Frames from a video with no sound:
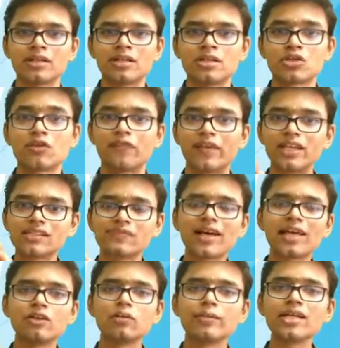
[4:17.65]
So face
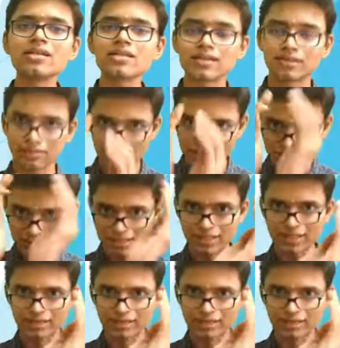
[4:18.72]
value means literally